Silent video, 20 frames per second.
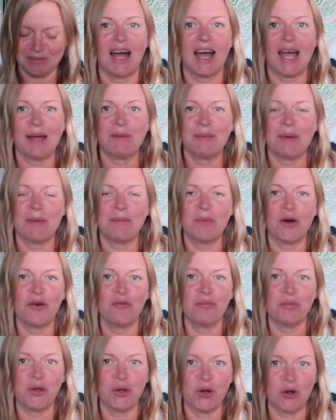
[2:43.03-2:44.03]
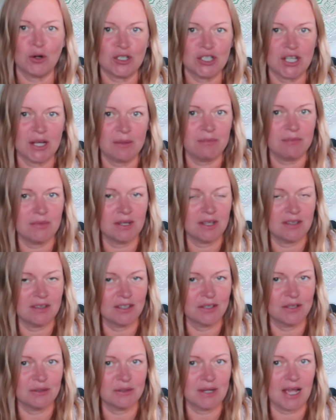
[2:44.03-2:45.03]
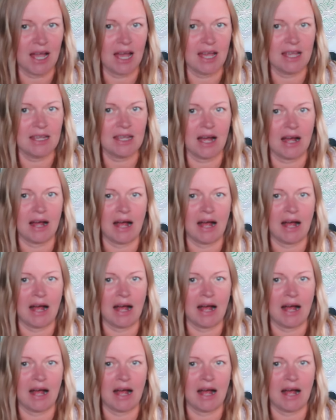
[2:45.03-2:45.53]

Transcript: I'm a member of Pure Gym in the U K